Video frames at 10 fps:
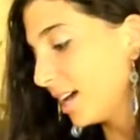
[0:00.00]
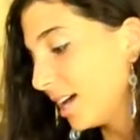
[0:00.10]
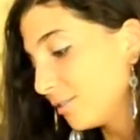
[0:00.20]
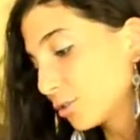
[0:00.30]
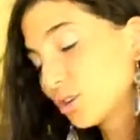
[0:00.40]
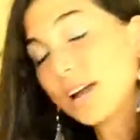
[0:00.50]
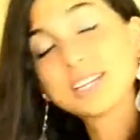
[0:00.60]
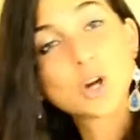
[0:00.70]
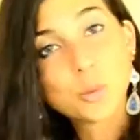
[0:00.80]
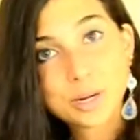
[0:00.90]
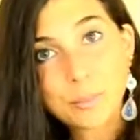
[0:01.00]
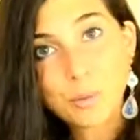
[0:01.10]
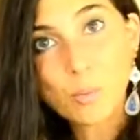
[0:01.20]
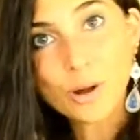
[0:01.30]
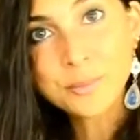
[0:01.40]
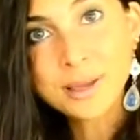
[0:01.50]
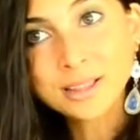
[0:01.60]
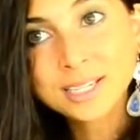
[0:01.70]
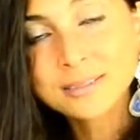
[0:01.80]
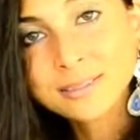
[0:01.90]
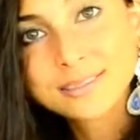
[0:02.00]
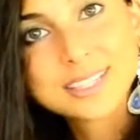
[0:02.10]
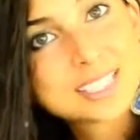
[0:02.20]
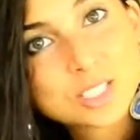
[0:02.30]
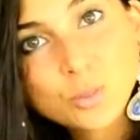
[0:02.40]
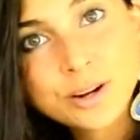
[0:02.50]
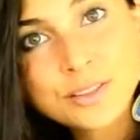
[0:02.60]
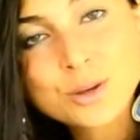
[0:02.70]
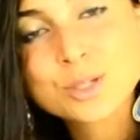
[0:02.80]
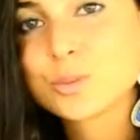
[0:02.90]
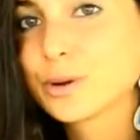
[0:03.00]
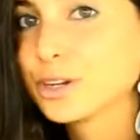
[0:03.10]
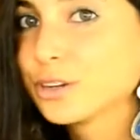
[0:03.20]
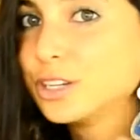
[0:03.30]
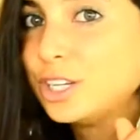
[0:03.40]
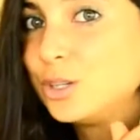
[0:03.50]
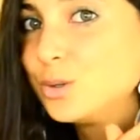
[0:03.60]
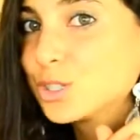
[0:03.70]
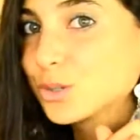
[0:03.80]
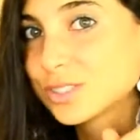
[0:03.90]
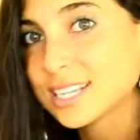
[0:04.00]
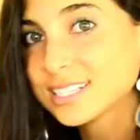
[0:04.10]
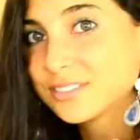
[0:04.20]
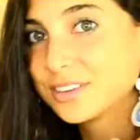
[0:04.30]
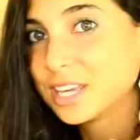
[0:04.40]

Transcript: If you're trying to open up a watermelon, this is one of those where you're going to use your sense of